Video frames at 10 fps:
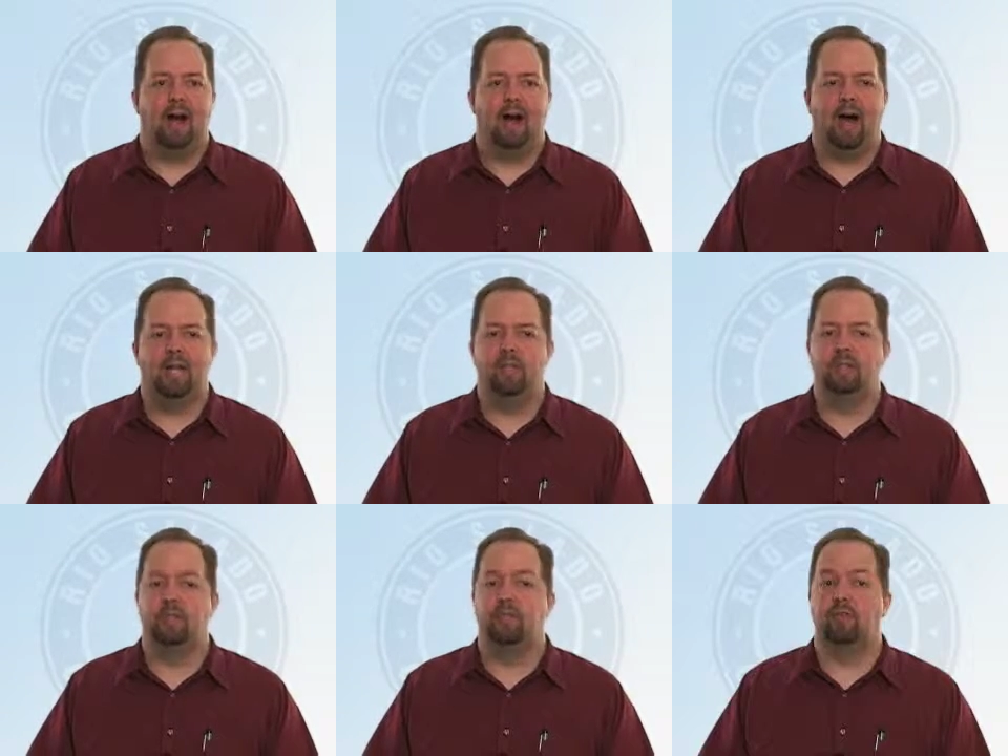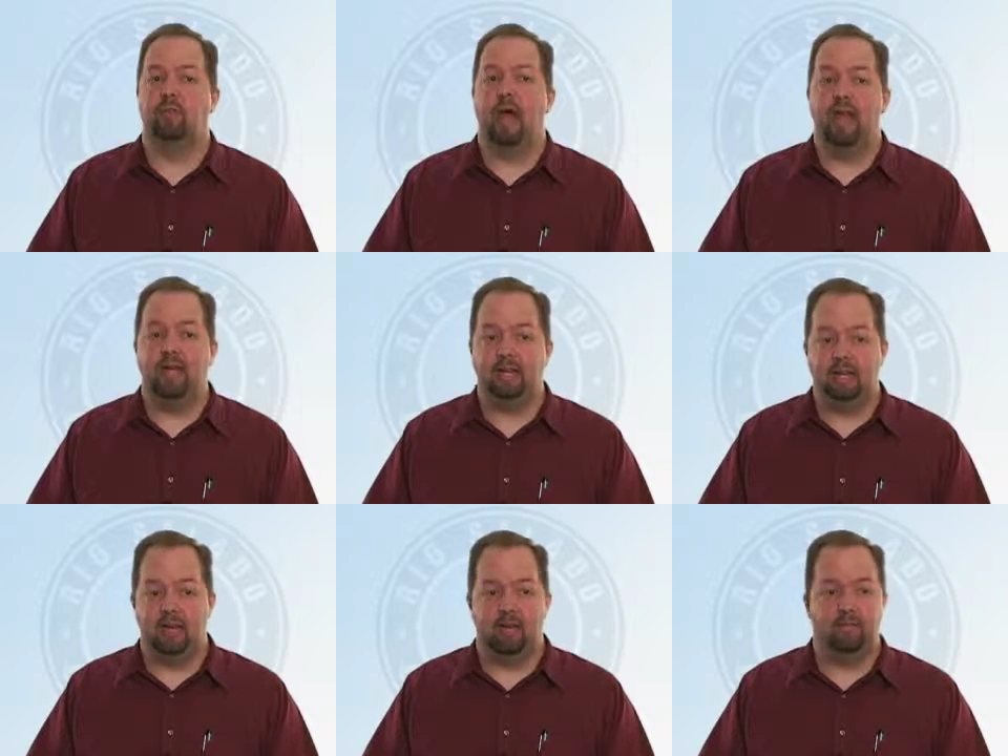I use a
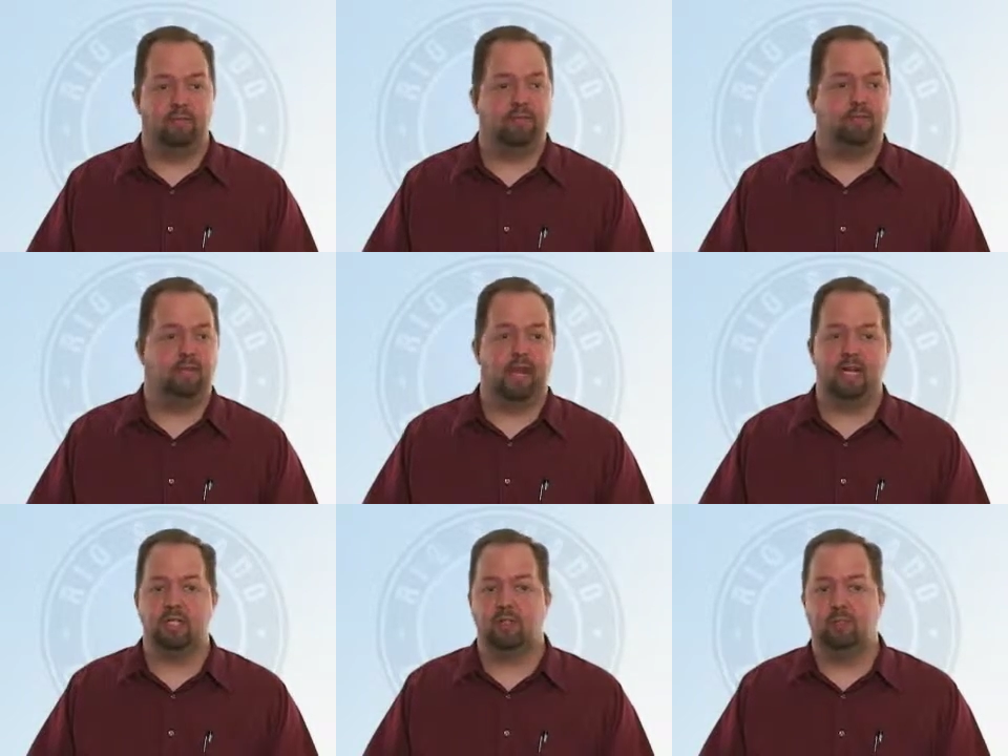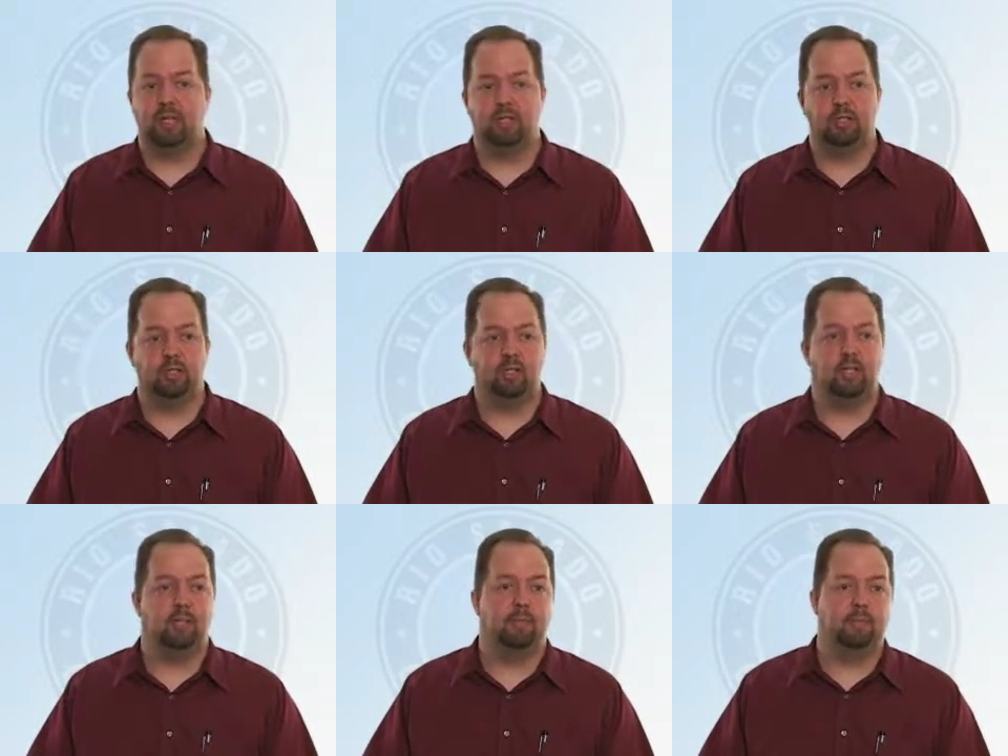variety of text, pictures,
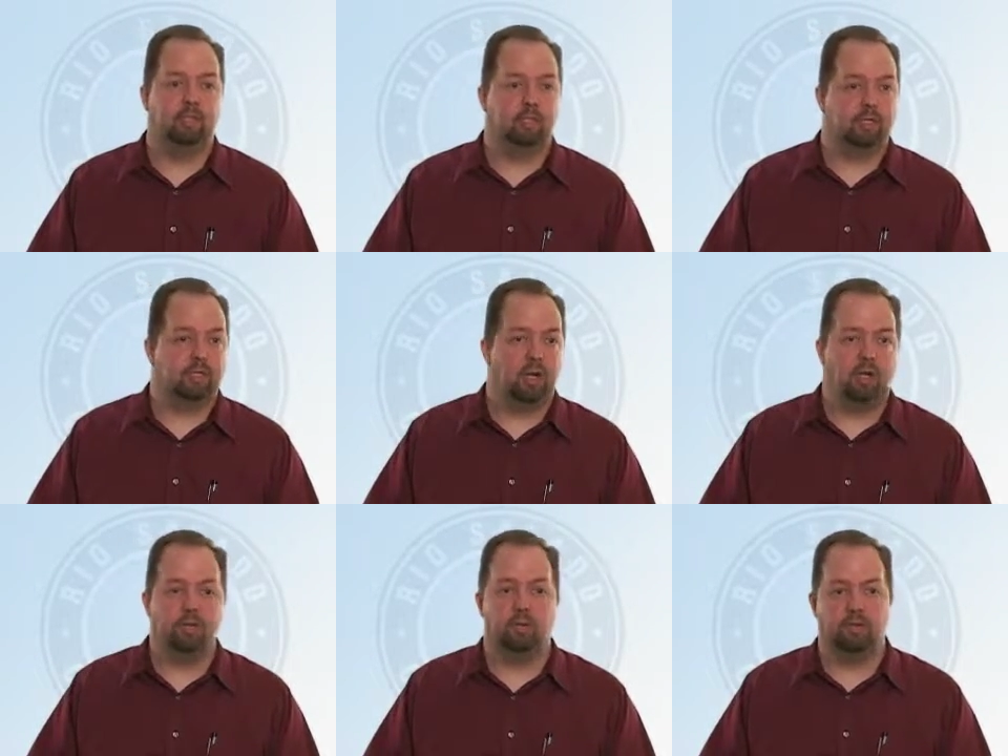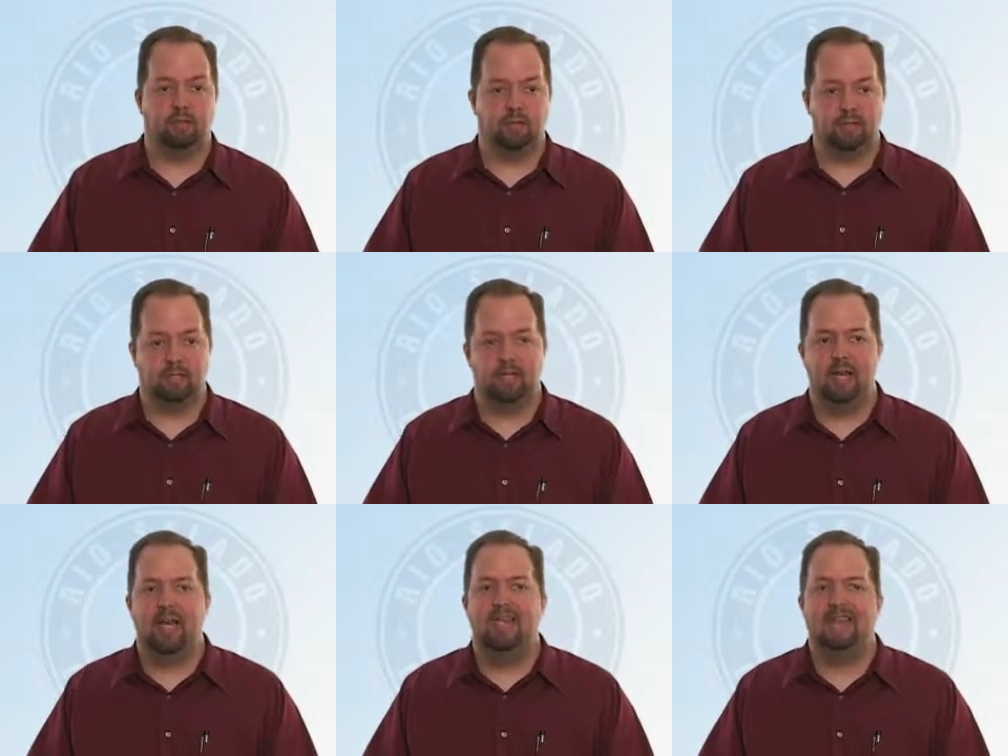images, all sorts of things.
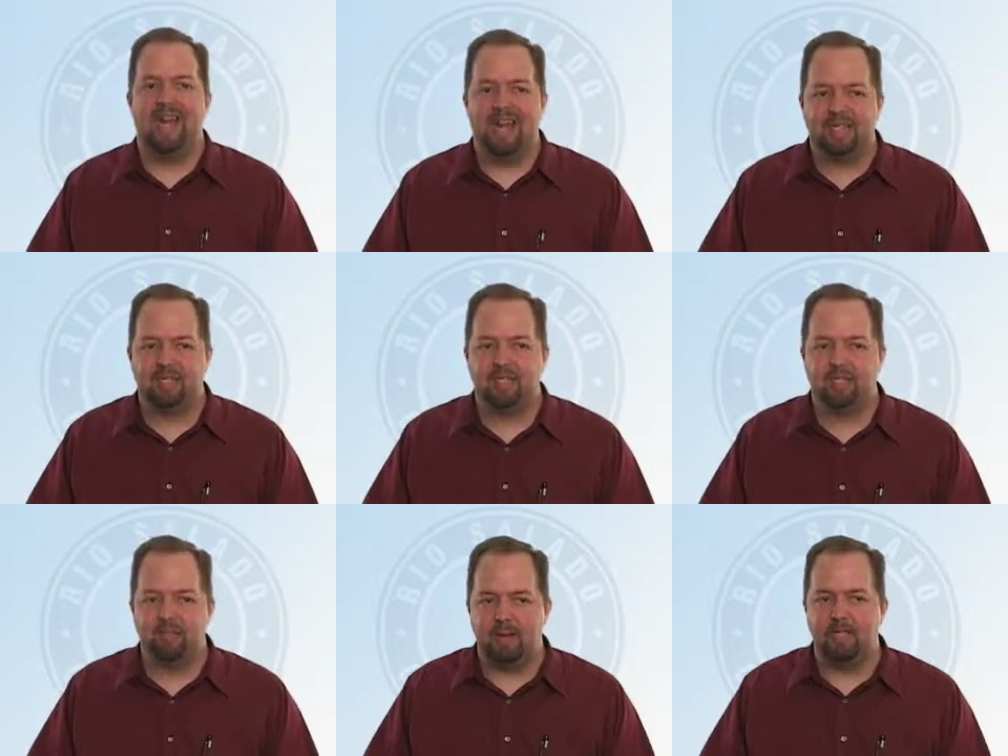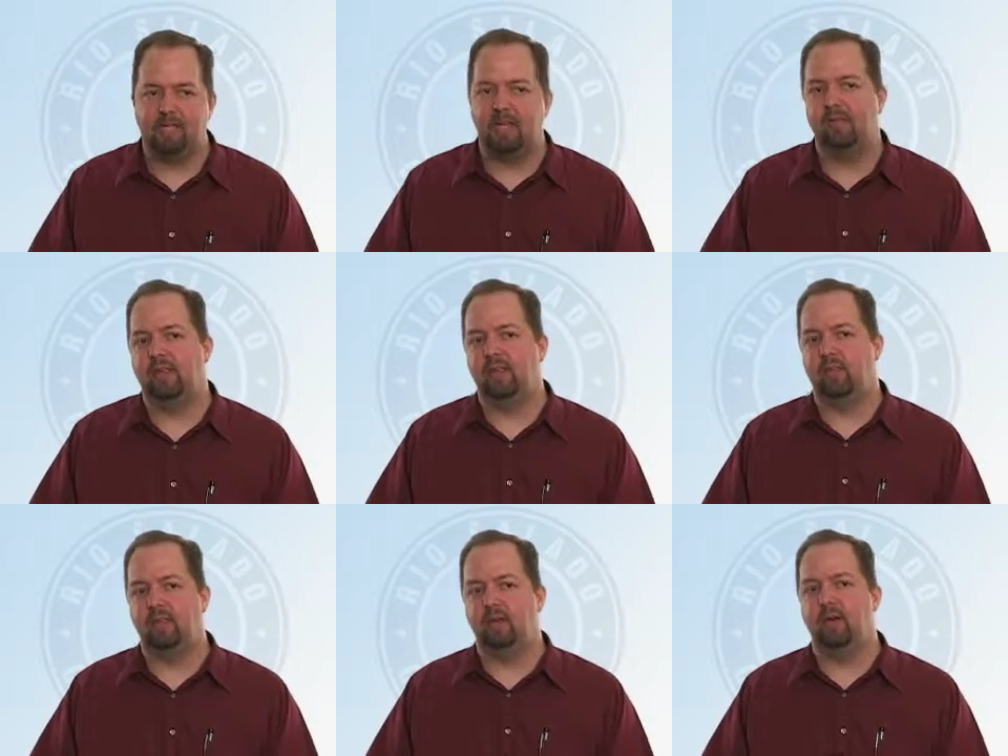Text is the mainstay of
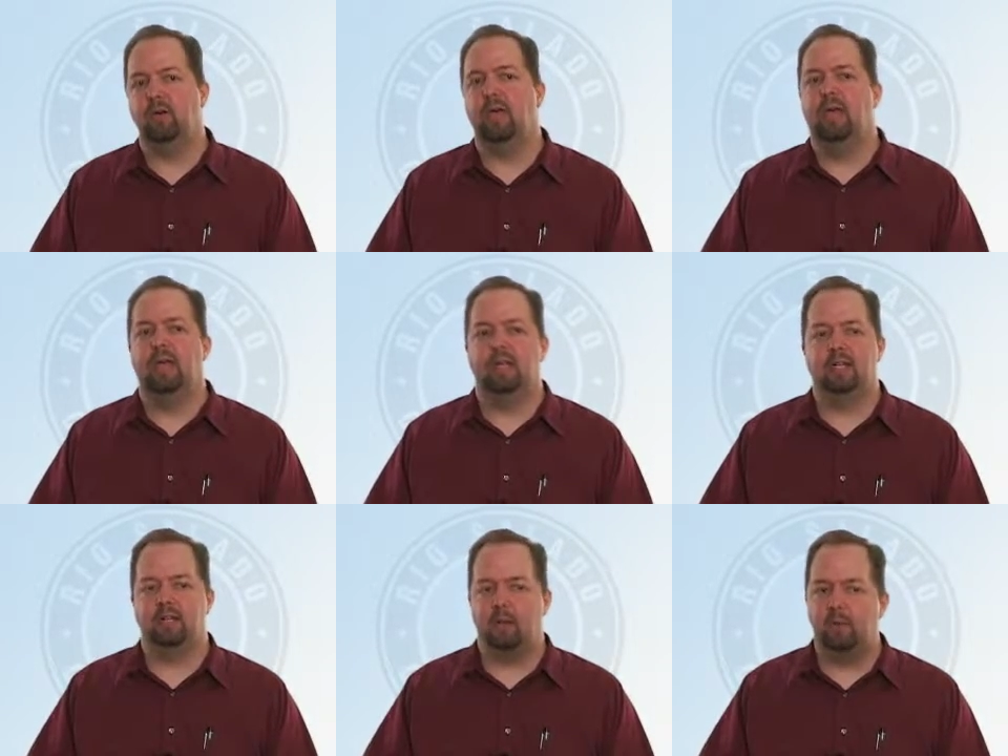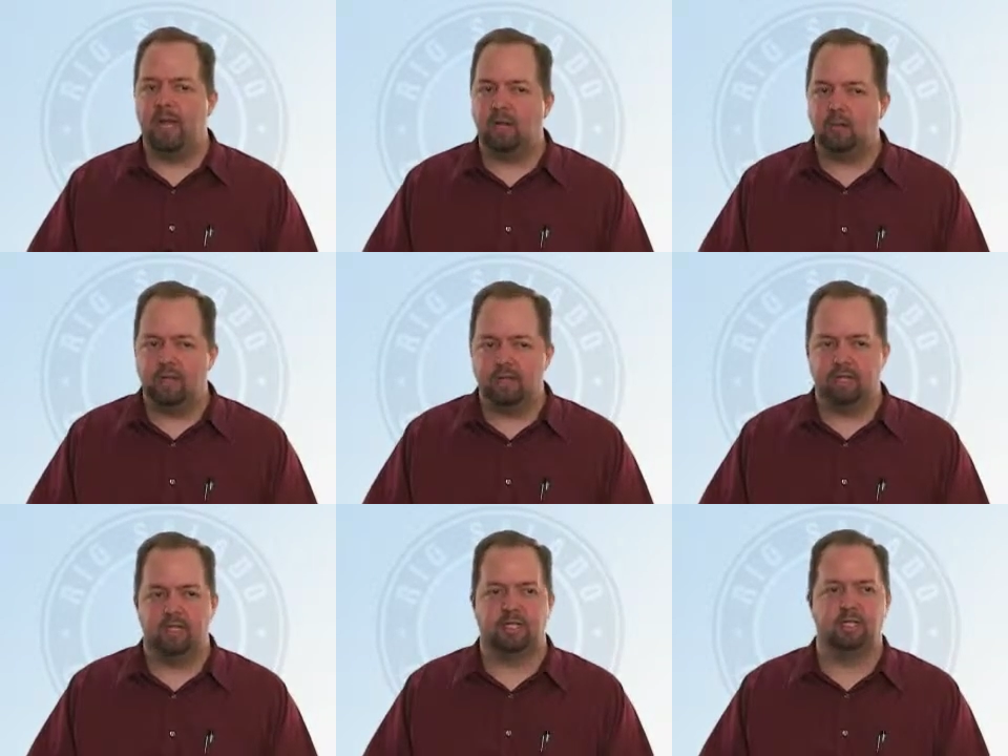e-learning though. It's low bandwidth,
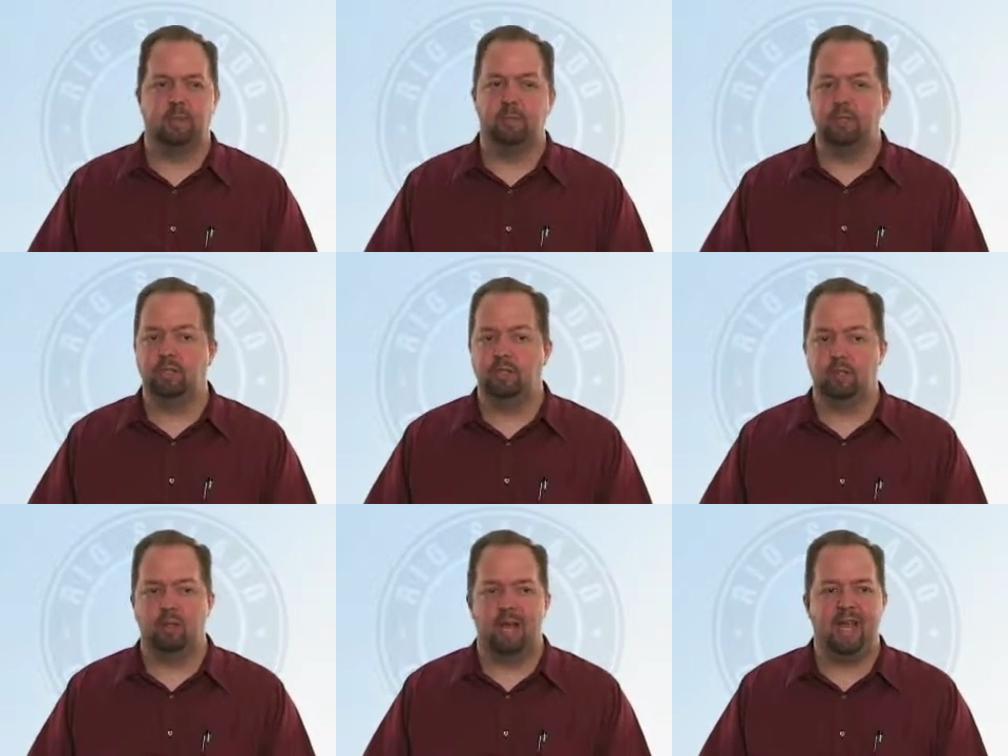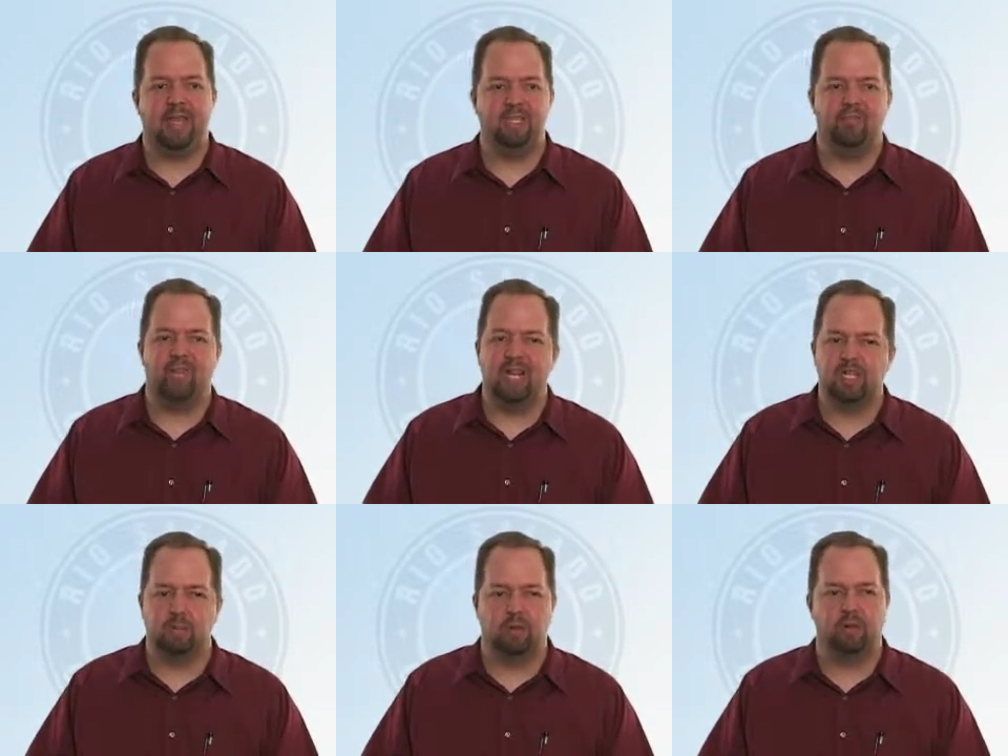it's simple to display, it's
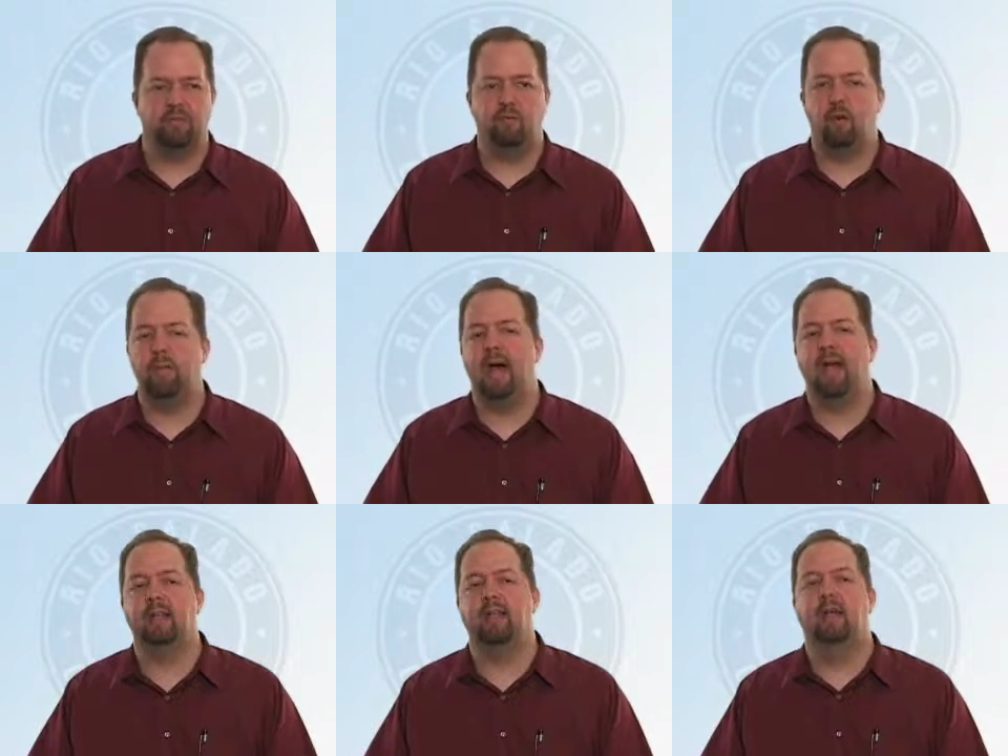flexible in format.